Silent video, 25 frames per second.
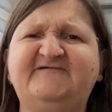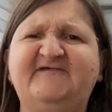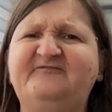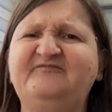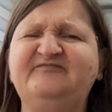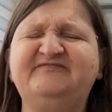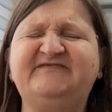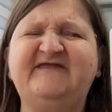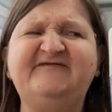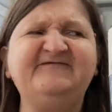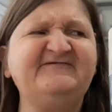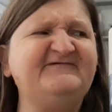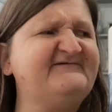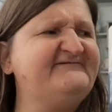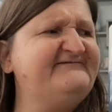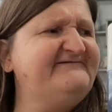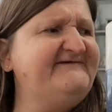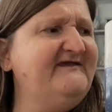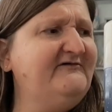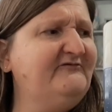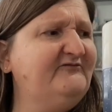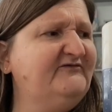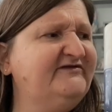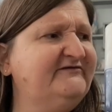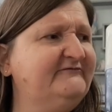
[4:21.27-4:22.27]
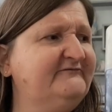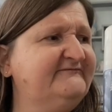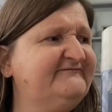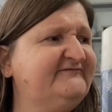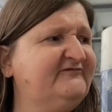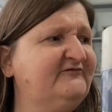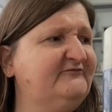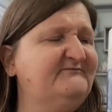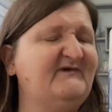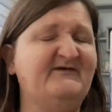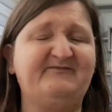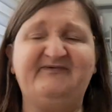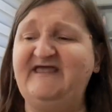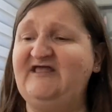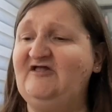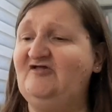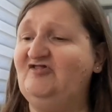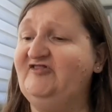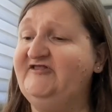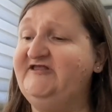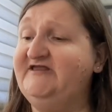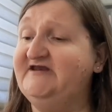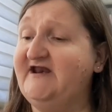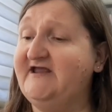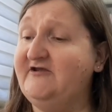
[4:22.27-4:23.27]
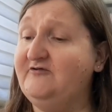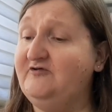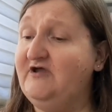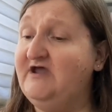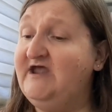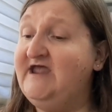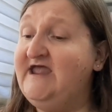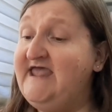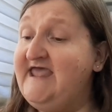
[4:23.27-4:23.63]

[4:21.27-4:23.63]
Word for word: I didn't see it when I was doing my big clear out.